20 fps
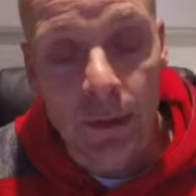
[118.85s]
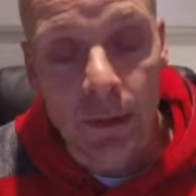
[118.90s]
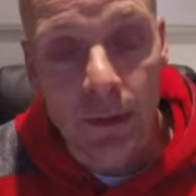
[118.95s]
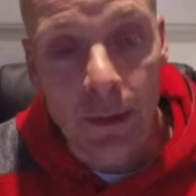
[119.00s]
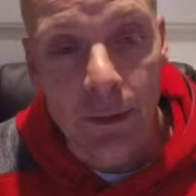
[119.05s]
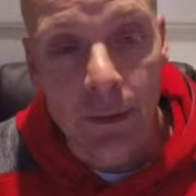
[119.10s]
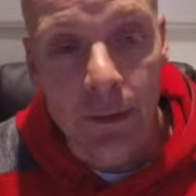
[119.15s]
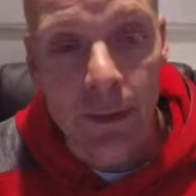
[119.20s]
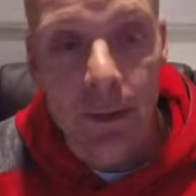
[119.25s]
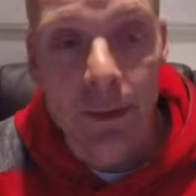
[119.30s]

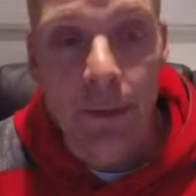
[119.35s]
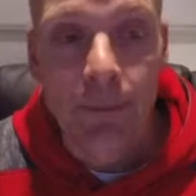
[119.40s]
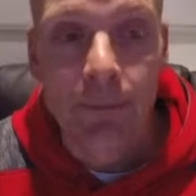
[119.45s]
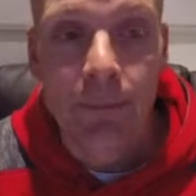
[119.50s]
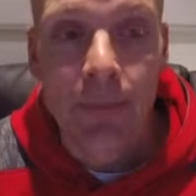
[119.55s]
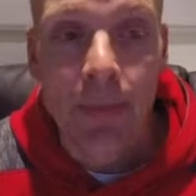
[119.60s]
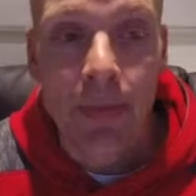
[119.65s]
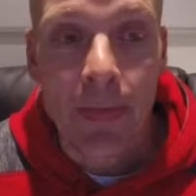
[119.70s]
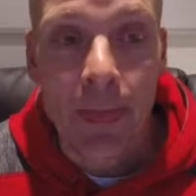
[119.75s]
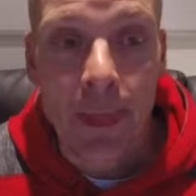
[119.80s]
So
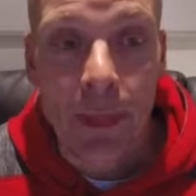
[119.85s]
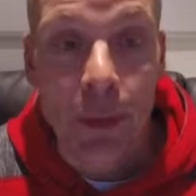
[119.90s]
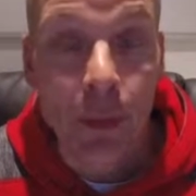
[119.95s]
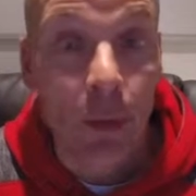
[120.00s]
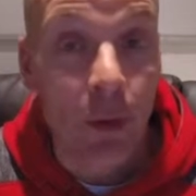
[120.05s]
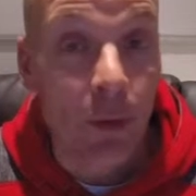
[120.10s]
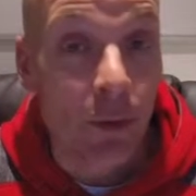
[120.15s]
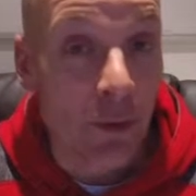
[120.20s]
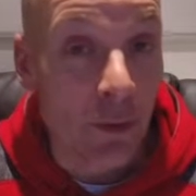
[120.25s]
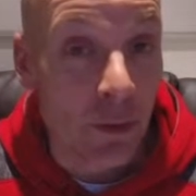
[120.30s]
not
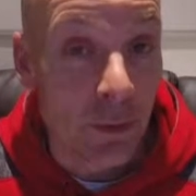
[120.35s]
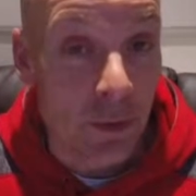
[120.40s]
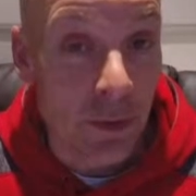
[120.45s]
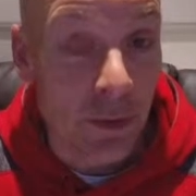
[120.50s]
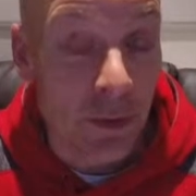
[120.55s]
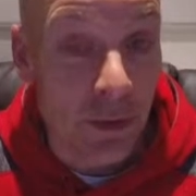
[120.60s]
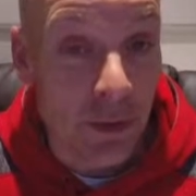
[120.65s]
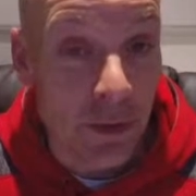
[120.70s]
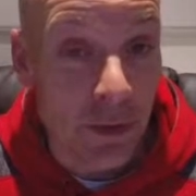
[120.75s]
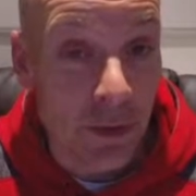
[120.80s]
ideal
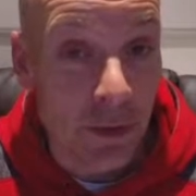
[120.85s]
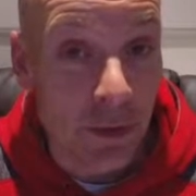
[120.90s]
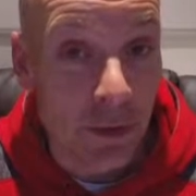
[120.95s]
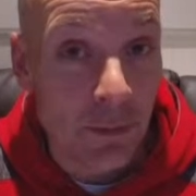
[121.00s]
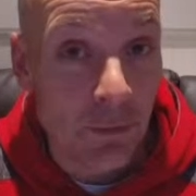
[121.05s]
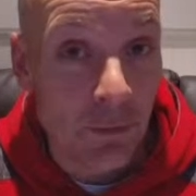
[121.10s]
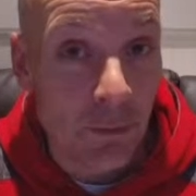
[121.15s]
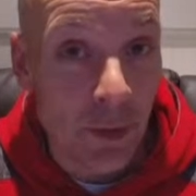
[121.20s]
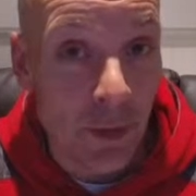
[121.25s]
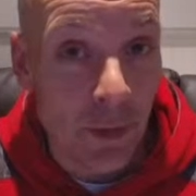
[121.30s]
conditions,
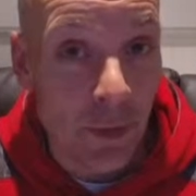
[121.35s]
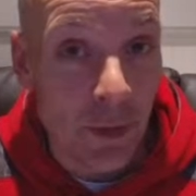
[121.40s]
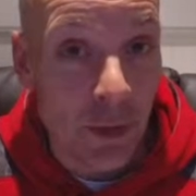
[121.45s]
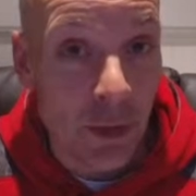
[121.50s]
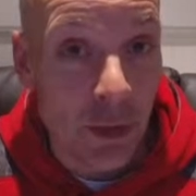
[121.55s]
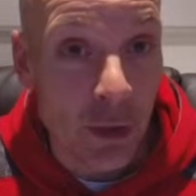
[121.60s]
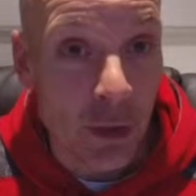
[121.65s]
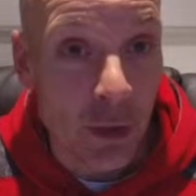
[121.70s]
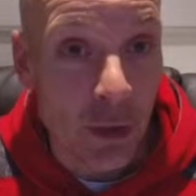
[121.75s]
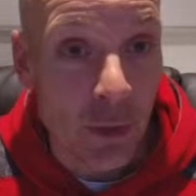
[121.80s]
but I wanted
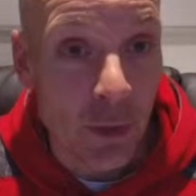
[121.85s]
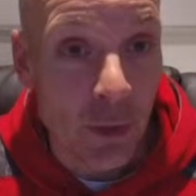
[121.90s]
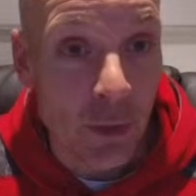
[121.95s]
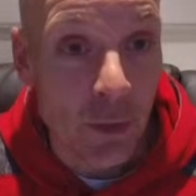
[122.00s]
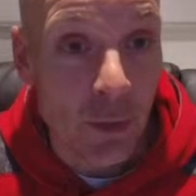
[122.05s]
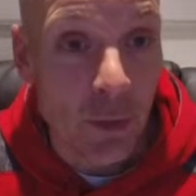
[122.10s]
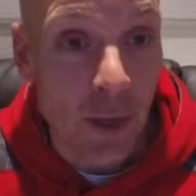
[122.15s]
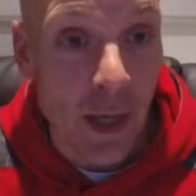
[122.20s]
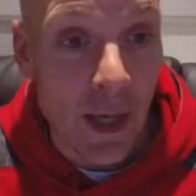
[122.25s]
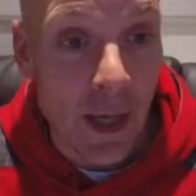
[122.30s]
to show
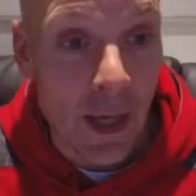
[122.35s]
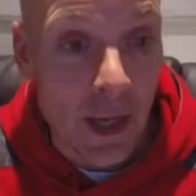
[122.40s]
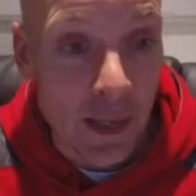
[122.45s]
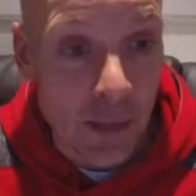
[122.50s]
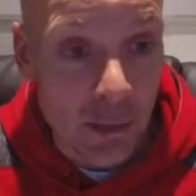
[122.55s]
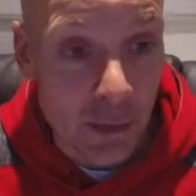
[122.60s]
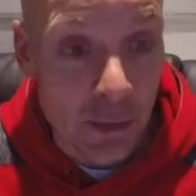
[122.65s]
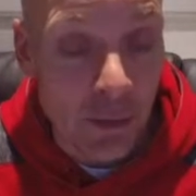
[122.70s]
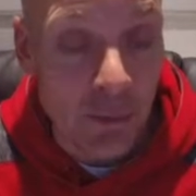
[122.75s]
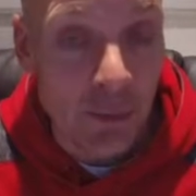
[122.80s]
you as
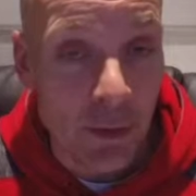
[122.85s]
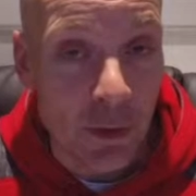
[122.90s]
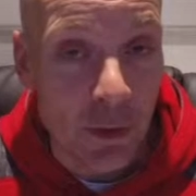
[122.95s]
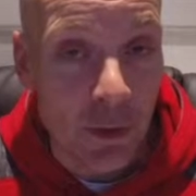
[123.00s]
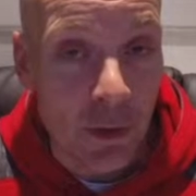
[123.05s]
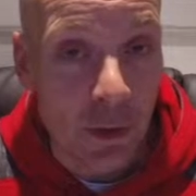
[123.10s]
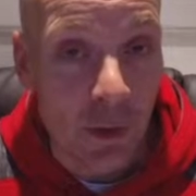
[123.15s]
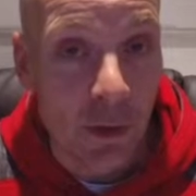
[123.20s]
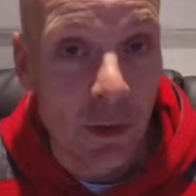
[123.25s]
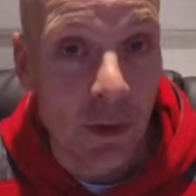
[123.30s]
it's
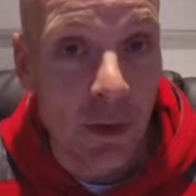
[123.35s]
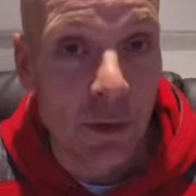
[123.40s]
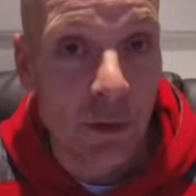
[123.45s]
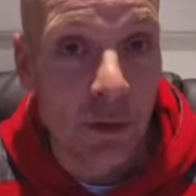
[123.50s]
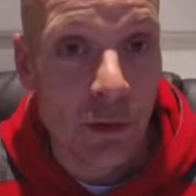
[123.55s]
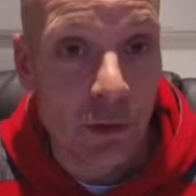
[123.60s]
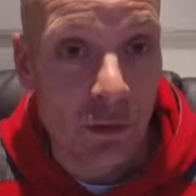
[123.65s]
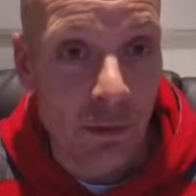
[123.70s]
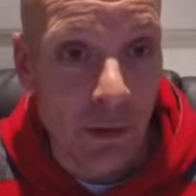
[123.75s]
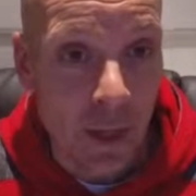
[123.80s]
shot
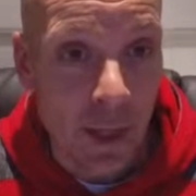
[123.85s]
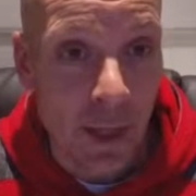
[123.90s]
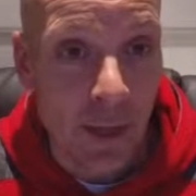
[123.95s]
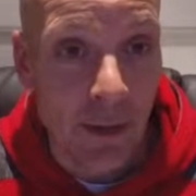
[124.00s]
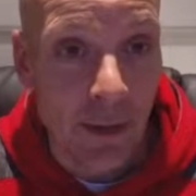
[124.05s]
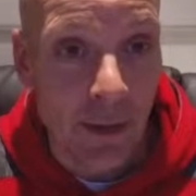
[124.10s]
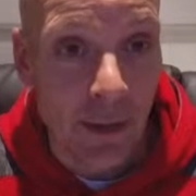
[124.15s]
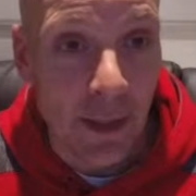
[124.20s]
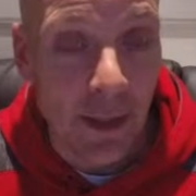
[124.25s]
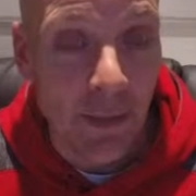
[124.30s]
straight out
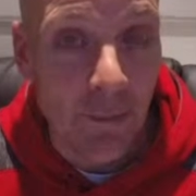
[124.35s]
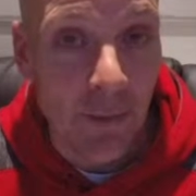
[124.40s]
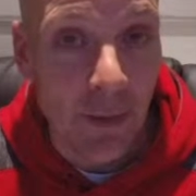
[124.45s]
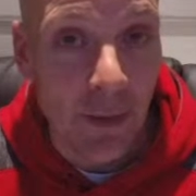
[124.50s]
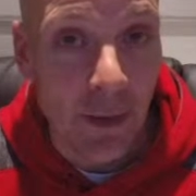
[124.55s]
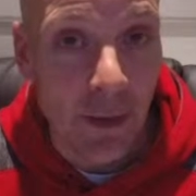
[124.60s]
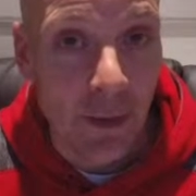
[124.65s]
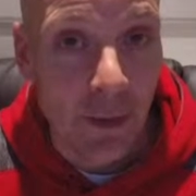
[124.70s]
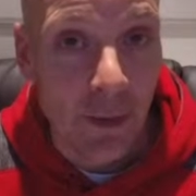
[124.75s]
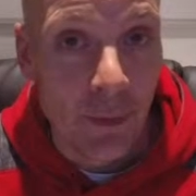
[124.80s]
the
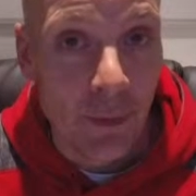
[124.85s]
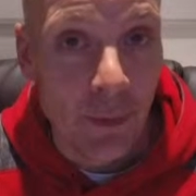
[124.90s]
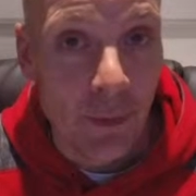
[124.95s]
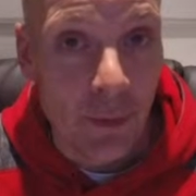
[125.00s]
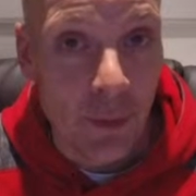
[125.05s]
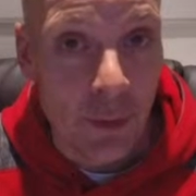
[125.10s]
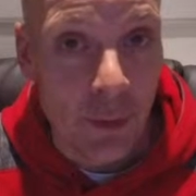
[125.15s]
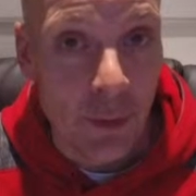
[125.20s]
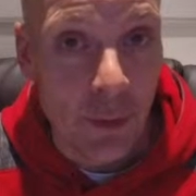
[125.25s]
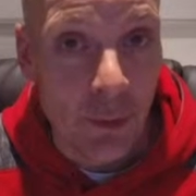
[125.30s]
camera
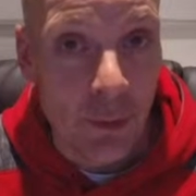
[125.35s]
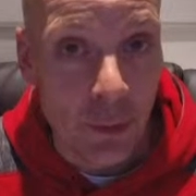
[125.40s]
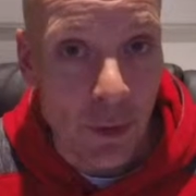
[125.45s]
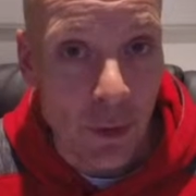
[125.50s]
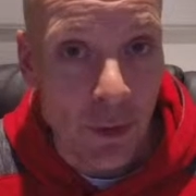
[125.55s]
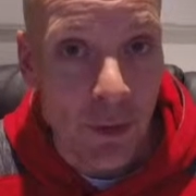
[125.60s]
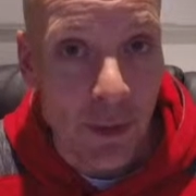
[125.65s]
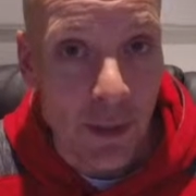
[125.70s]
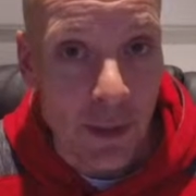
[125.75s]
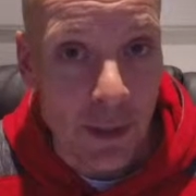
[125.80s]
with no
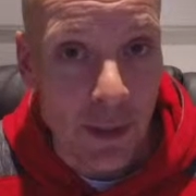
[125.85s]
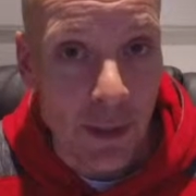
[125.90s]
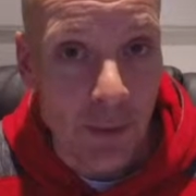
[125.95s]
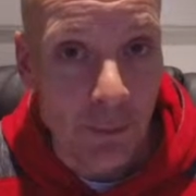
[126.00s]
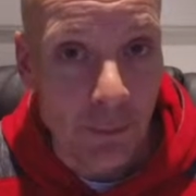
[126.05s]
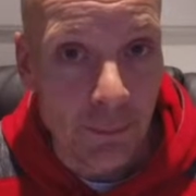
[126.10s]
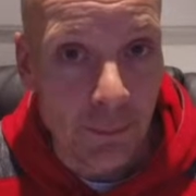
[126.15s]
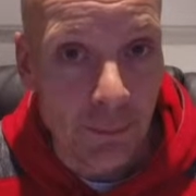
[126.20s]
processing.